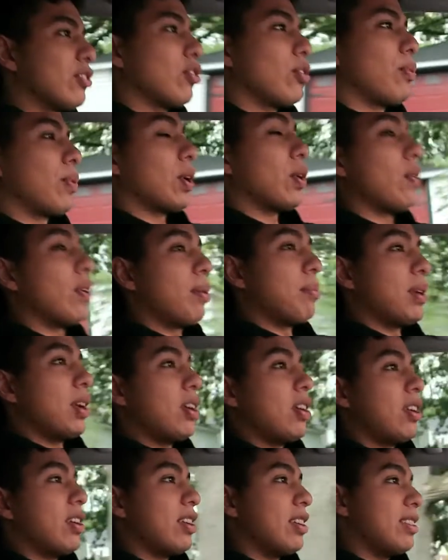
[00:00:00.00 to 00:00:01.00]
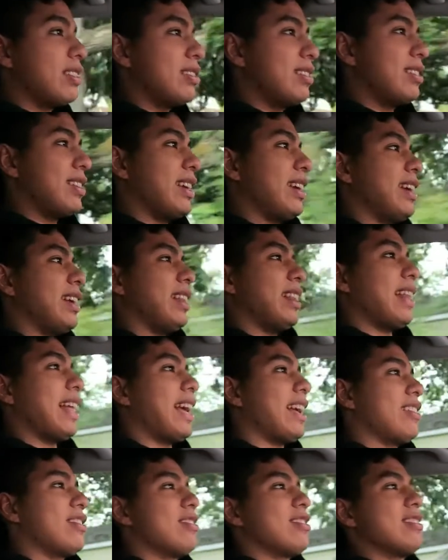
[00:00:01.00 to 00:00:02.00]
So we're going to Menards to get
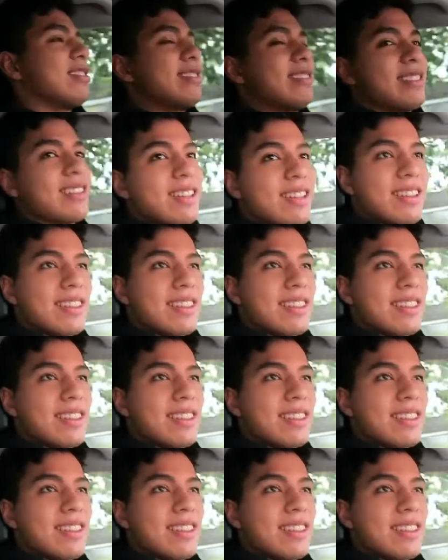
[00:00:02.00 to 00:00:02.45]
latches.